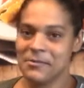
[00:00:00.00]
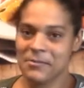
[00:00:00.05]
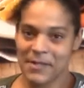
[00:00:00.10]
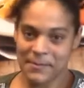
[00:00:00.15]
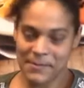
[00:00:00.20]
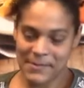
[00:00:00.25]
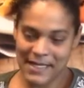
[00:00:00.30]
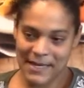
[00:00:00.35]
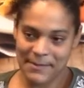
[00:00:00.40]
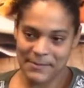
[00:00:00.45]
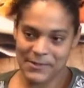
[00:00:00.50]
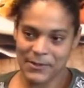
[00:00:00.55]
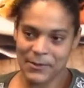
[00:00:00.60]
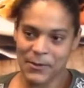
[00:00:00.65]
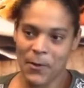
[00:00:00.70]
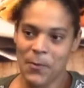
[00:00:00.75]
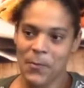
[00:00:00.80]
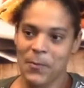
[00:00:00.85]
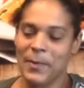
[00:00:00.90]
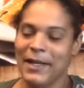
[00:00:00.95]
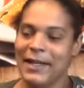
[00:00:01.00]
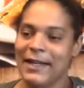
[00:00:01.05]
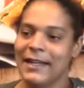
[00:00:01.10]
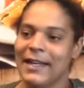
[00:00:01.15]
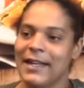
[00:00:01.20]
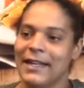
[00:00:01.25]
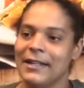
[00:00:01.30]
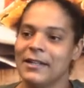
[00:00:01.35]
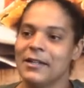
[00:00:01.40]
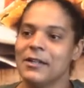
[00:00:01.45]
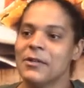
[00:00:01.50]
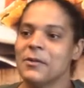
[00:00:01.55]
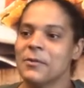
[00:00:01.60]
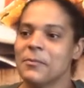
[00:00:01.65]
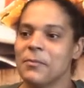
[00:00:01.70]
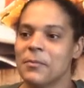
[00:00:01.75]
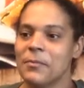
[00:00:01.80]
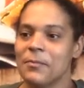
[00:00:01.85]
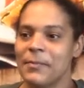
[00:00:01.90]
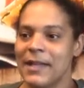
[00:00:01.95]
Sometimes they're open and
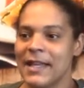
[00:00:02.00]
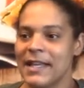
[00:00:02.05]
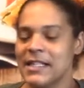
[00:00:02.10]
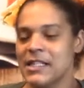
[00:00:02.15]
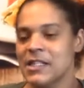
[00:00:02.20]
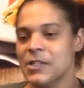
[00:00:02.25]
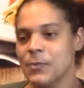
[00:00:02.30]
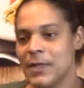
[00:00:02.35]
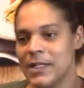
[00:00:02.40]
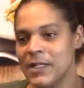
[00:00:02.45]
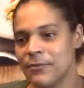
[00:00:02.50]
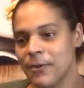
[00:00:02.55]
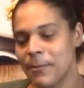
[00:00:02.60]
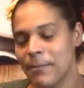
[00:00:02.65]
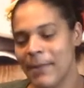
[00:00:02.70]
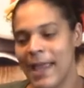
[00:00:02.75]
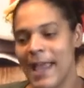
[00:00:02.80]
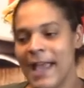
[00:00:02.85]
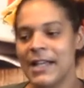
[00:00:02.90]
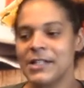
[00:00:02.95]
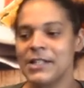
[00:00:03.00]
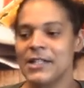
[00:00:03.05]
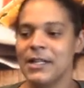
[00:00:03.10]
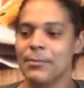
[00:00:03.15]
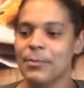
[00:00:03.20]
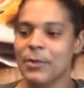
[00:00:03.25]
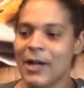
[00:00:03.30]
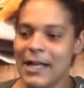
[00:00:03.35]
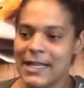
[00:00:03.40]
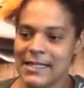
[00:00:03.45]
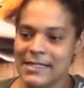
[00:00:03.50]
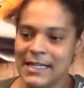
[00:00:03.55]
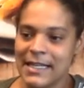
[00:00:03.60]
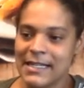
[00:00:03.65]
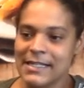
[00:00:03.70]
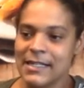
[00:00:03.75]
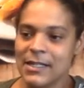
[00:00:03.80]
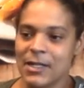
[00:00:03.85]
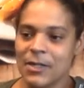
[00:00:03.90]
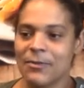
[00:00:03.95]
being switched from packaging to
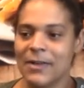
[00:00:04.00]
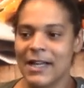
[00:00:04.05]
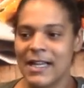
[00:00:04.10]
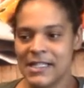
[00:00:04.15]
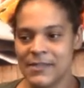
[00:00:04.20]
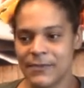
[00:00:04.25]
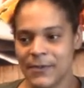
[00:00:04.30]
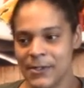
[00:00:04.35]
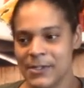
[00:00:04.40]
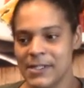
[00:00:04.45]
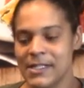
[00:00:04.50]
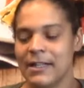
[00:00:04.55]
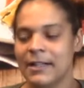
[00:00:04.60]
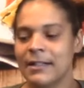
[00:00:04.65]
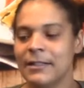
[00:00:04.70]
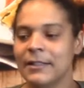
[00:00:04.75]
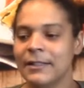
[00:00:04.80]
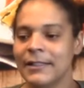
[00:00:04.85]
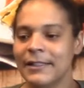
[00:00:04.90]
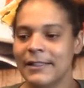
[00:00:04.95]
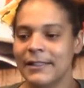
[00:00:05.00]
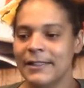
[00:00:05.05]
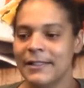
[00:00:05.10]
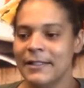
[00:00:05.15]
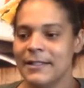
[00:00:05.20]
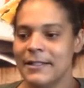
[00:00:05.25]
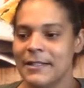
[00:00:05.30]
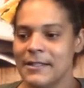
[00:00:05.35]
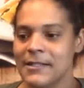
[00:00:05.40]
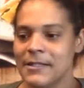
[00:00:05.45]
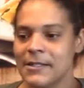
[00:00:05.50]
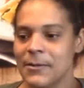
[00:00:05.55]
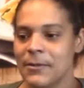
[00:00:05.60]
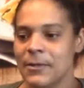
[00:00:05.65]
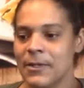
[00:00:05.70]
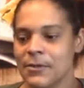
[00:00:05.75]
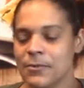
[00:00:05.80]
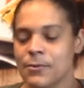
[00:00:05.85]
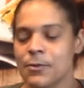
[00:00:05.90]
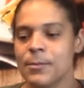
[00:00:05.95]
processing or vice versa. So
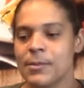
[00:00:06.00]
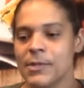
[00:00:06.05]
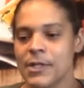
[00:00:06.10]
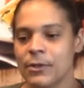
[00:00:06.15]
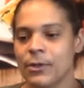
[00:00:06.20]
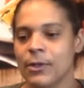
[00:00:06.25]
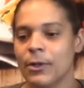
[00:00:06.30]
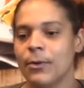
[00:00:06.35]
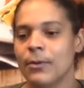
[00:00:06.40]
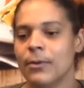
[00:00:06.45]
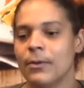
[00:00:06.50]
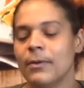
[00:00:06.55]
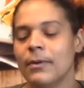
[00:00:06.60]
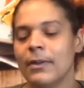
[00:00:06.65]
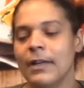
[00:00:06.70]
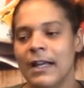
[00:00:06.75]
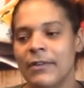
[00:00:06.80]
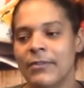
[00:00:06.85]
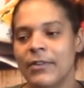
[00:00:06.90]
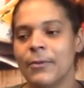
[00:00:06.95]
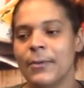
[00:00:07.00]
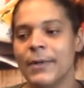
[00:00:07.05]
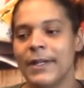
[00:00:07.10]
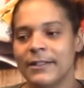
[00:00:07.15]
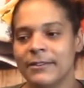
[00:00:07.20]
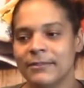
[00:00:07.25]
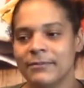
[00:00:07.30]
there's room to grow everywhere.